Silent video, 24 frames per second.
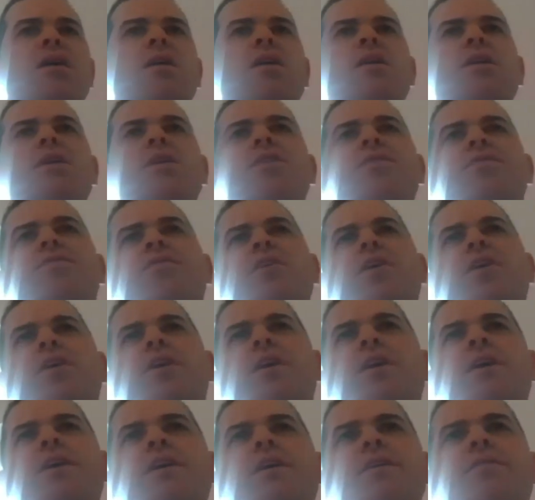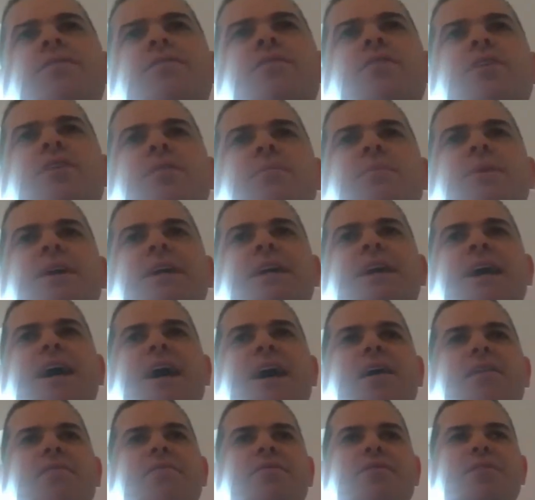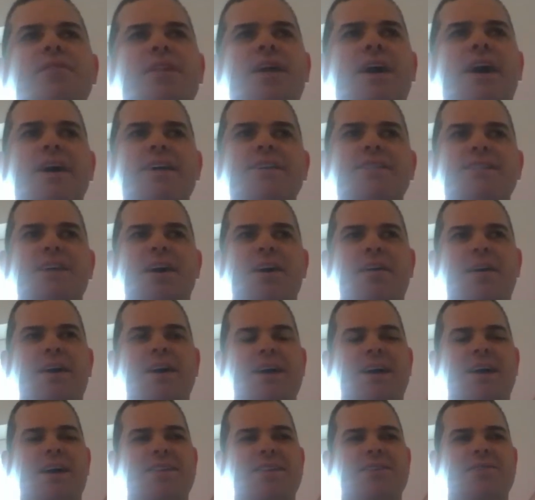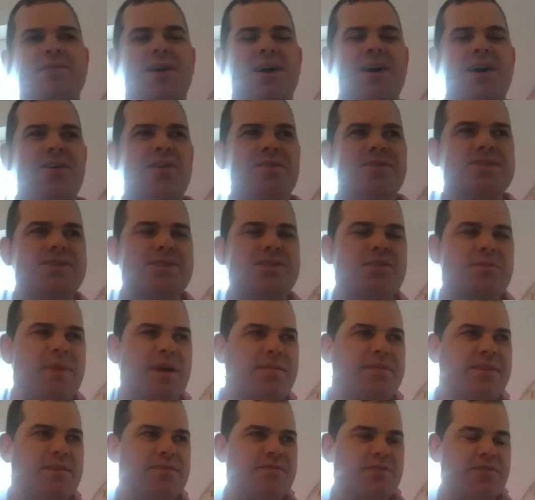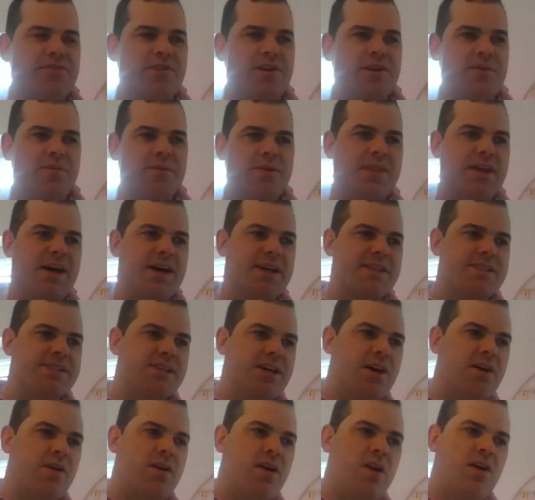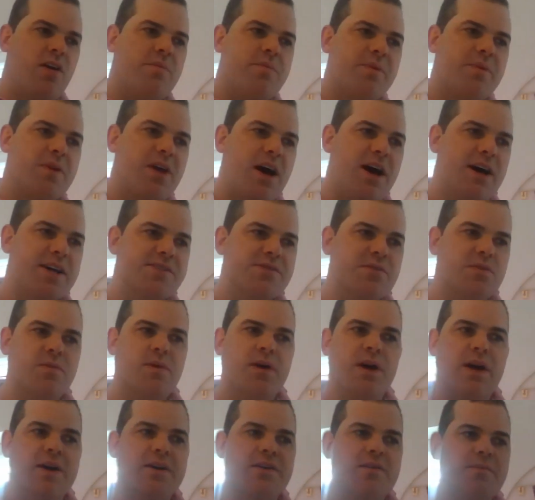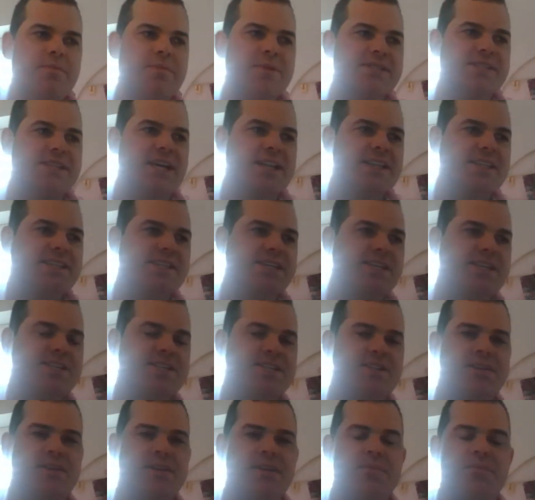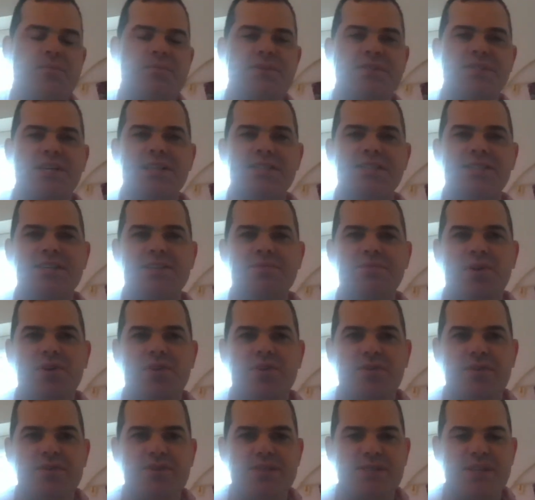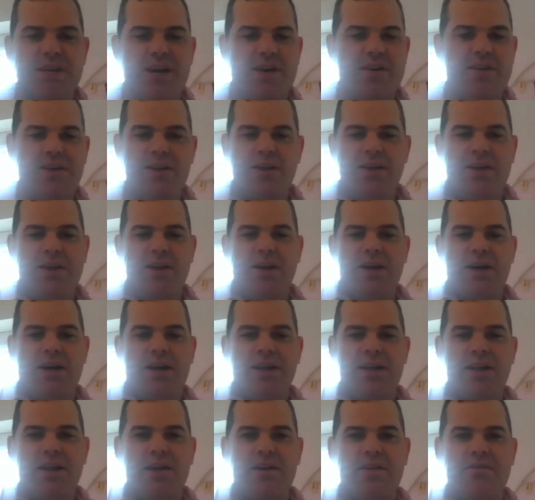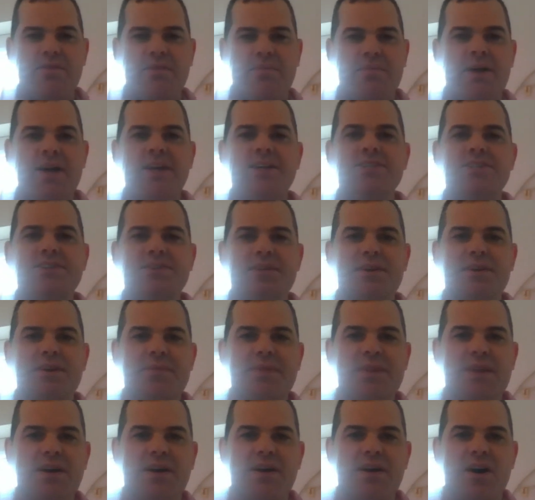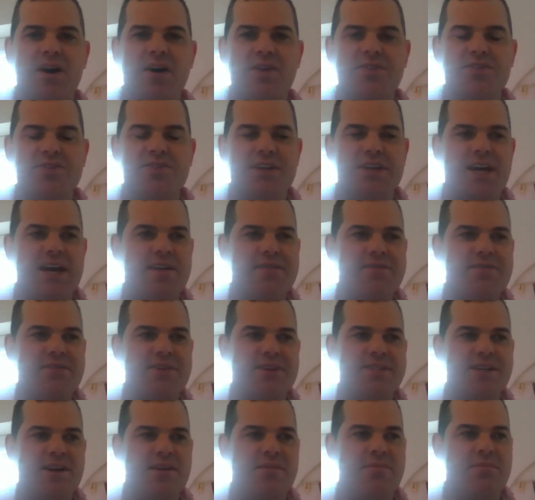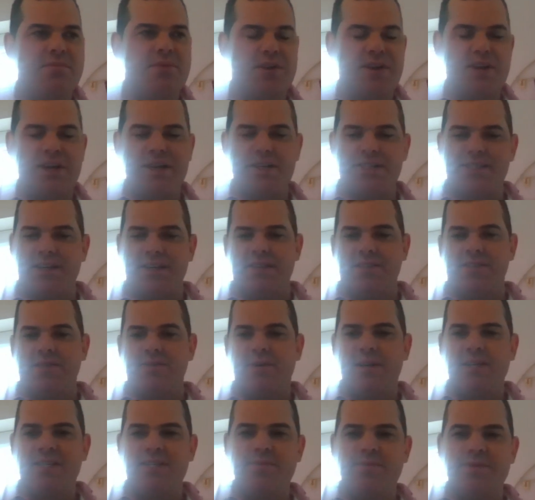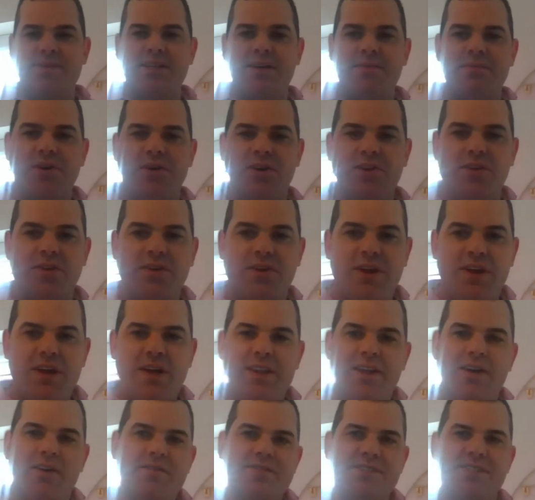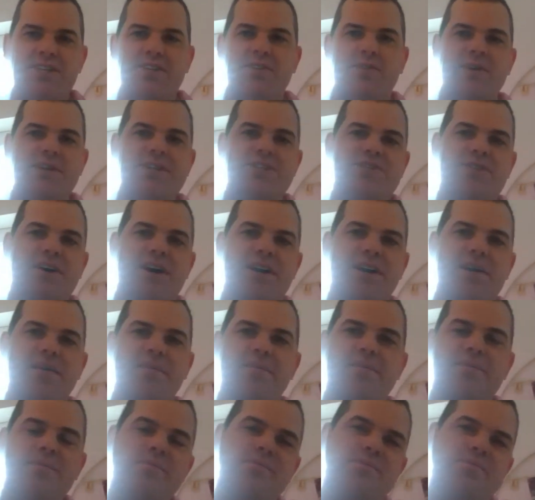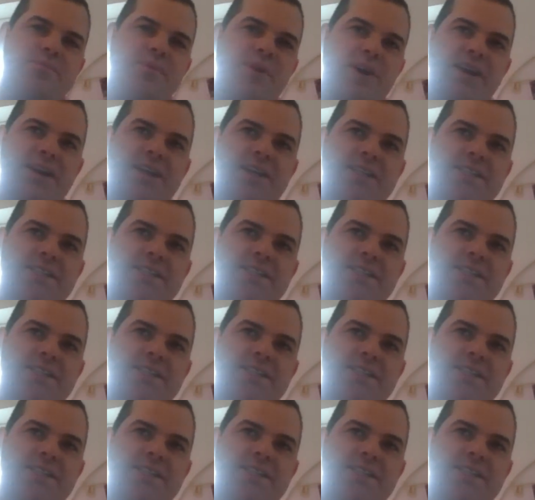You've got to be careful there. So it's quite an old school method of recruitment. That so a lot of guys will work on percentage models. So I don't know if I placed you at 100K, for example, and it's a 20% model. They're obviously always trying to bring the